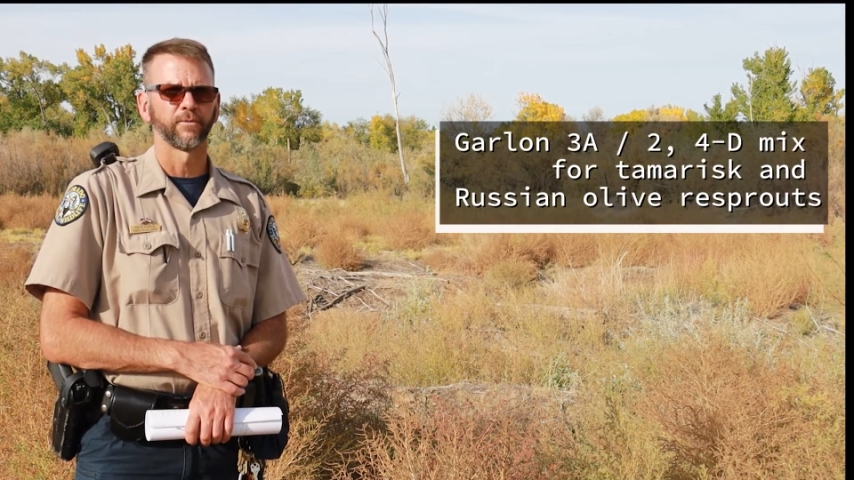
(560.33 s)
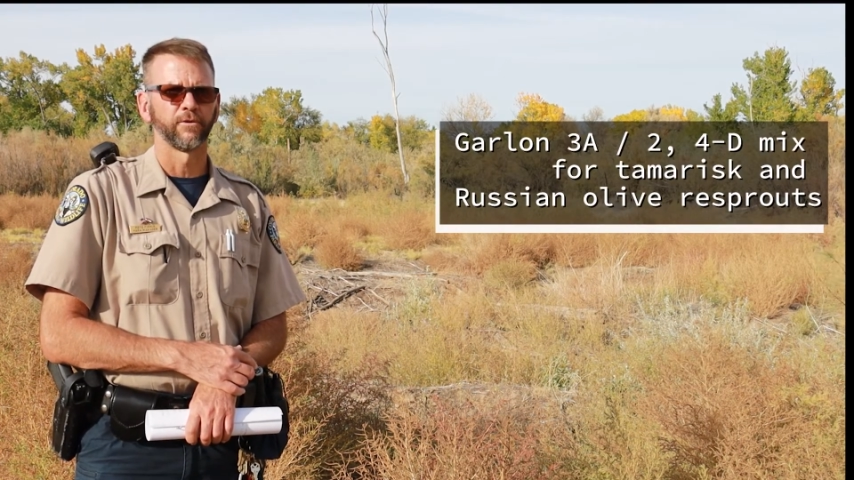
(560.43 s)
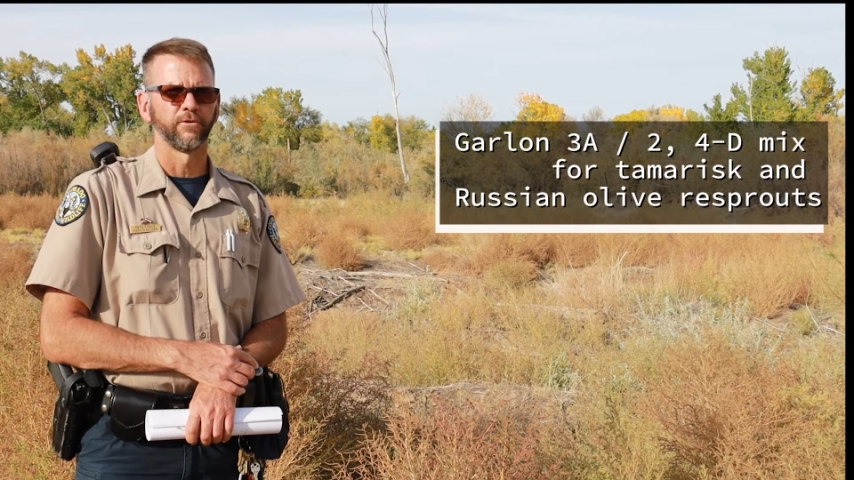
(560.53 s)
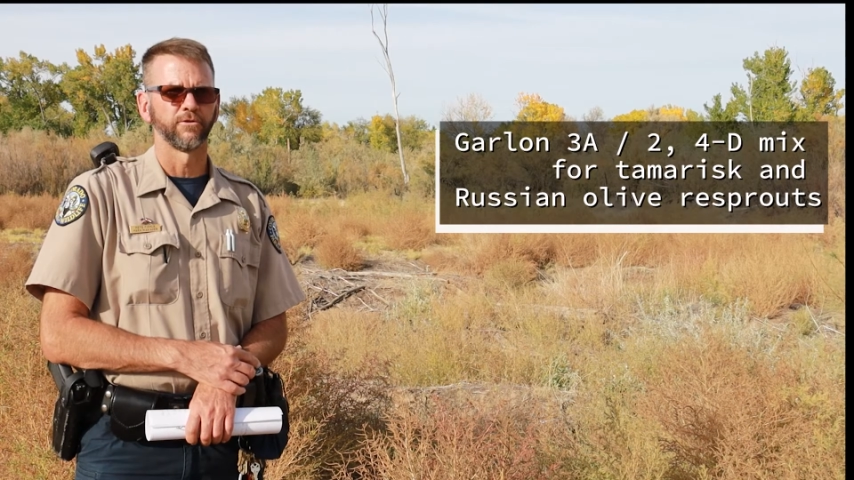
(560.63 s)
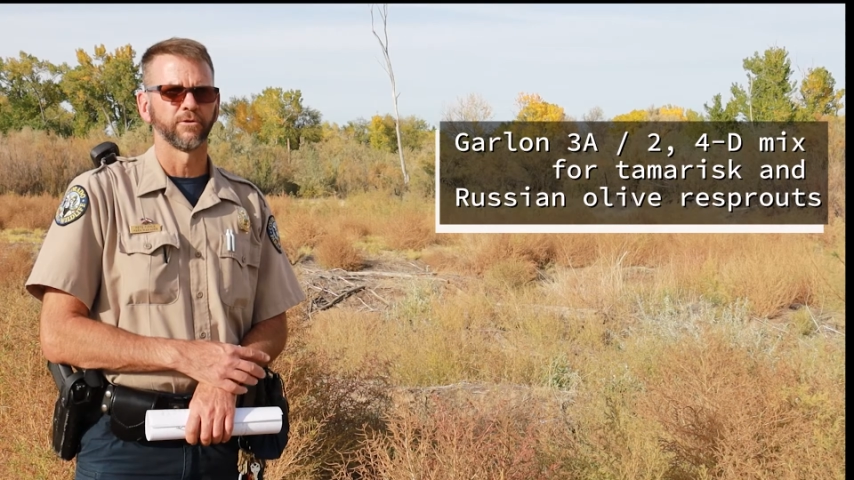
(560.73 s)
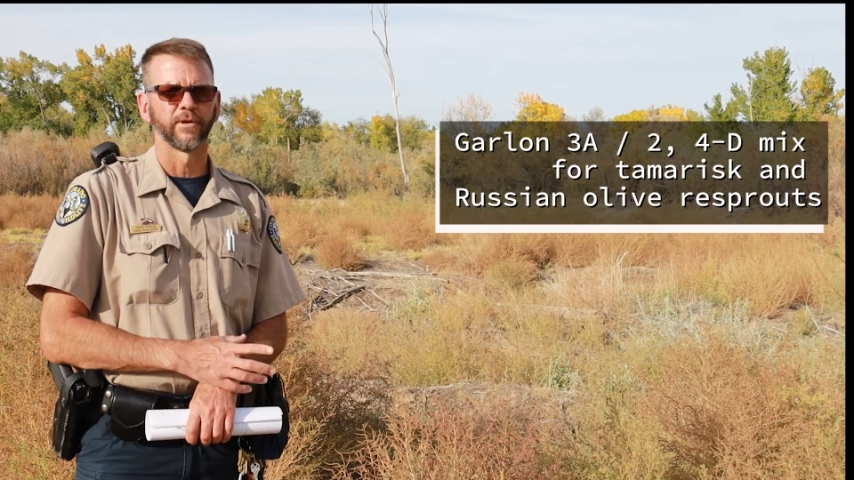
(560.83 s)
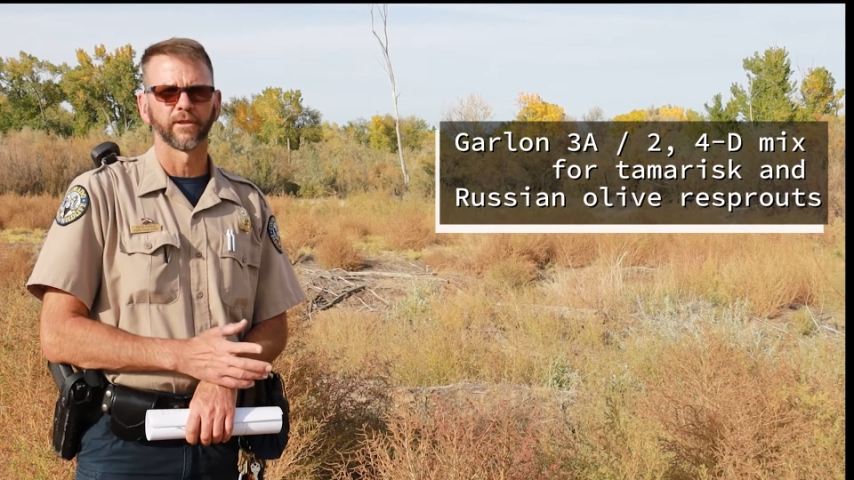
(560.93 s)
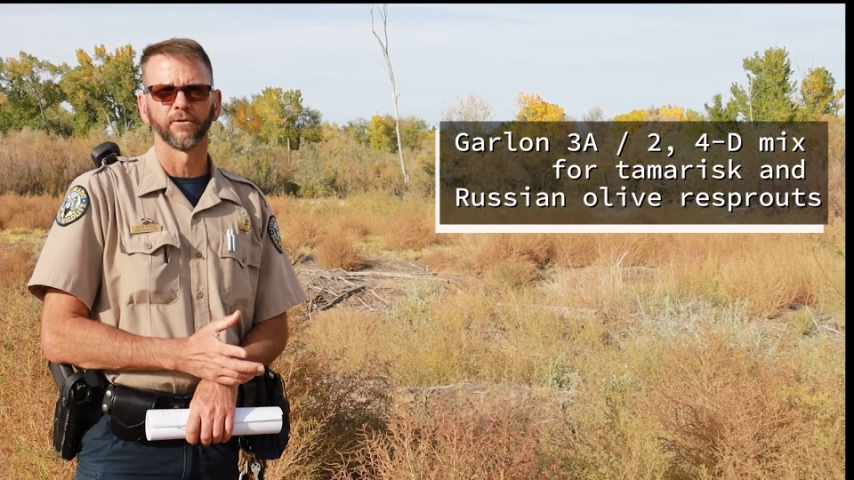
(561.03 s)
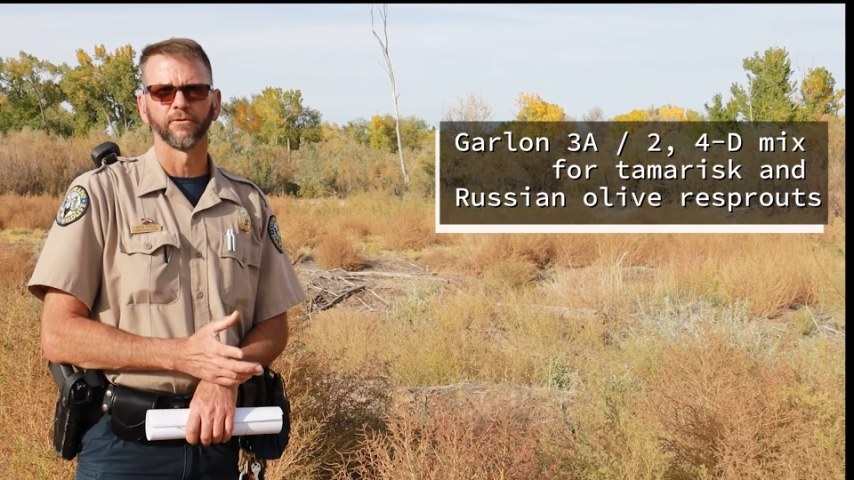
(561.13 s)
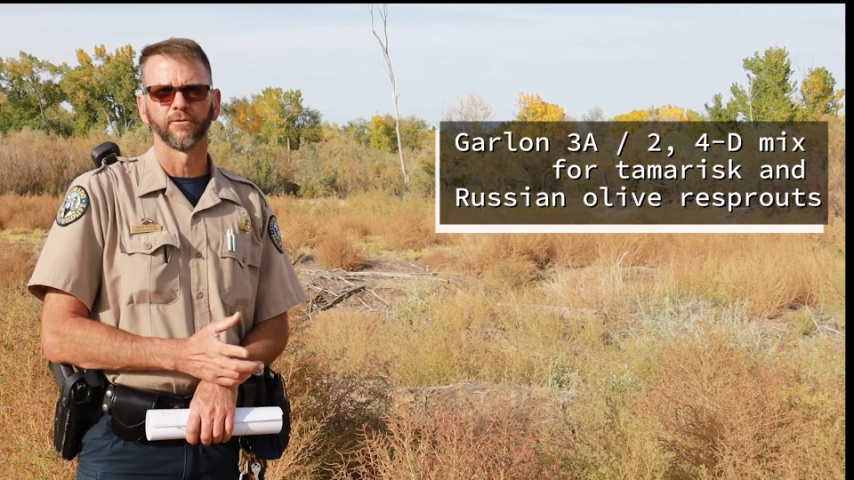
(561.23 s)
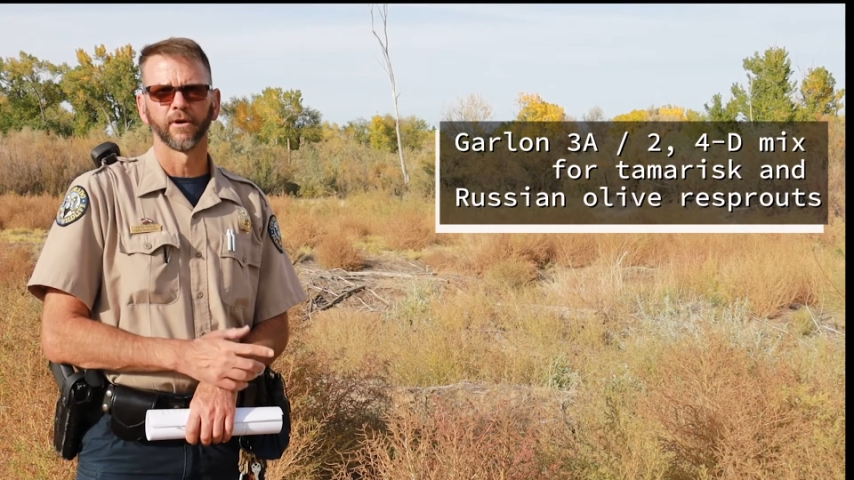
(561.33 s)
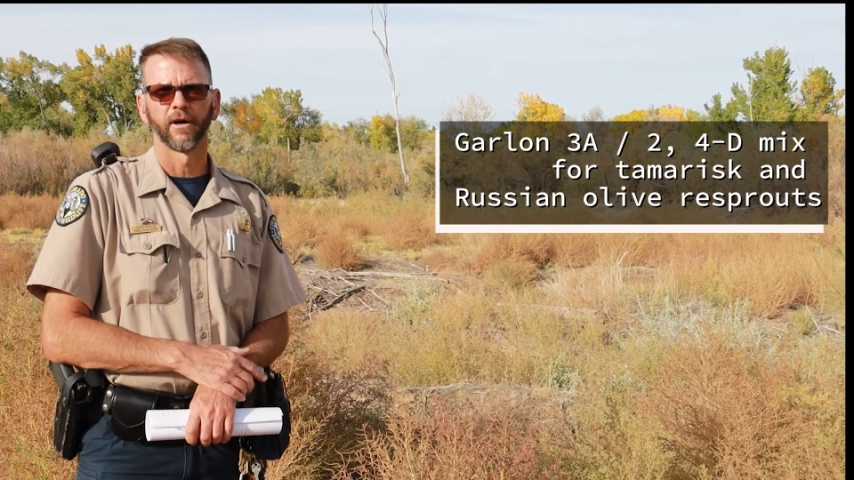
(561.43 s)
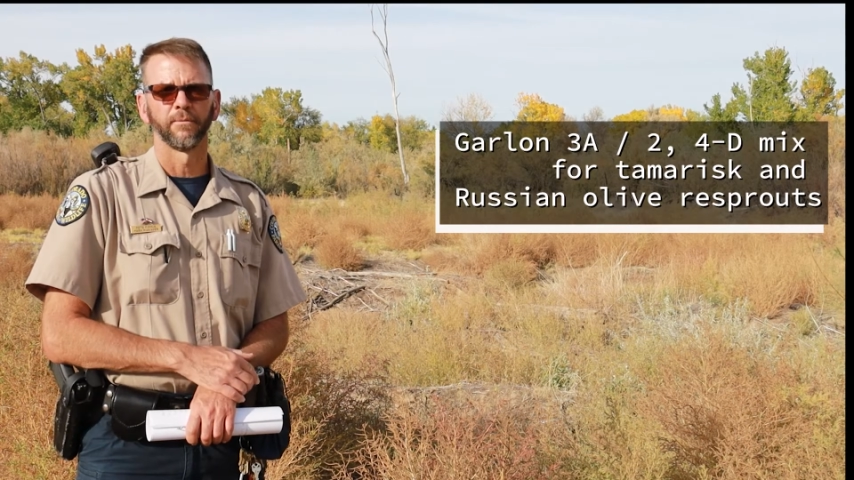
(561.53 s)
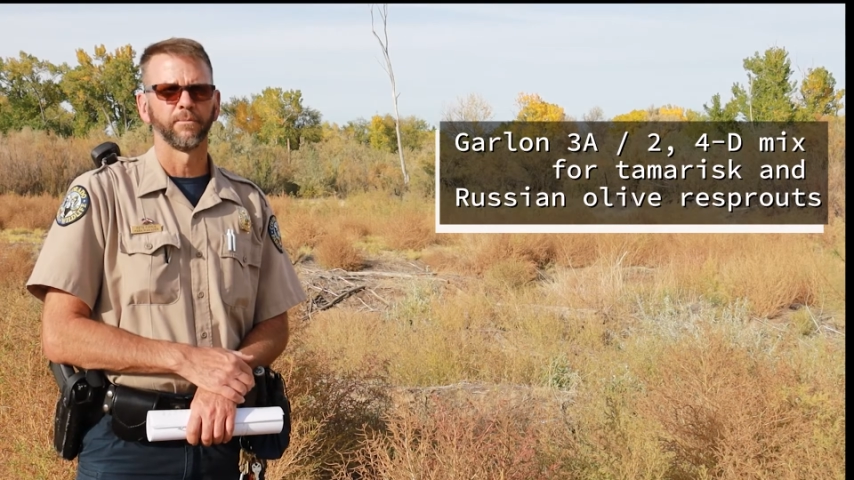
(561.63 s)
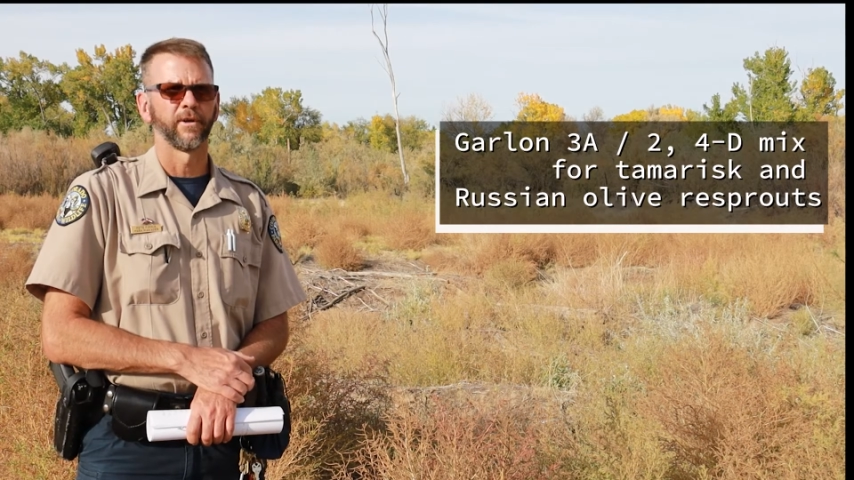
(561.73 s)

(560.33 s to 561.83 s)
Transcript: We usually mix those up,